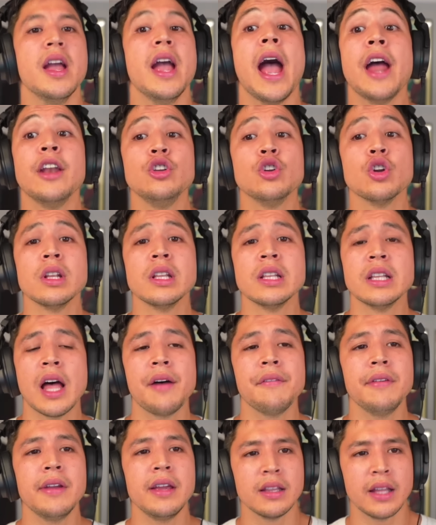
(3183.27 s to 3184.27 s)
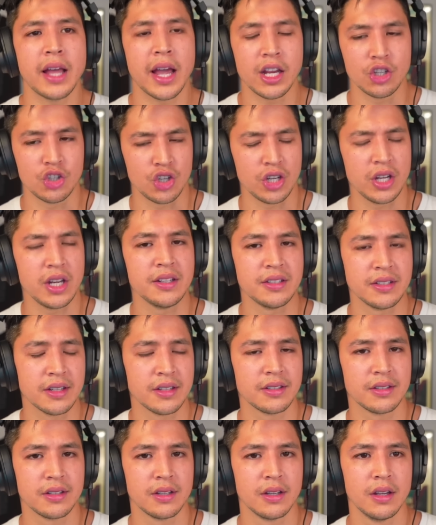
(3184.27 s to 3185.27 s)
and you're loving like
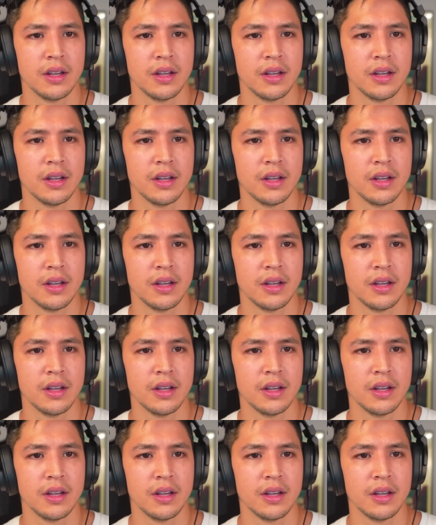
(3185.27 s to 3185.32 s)
Jesus,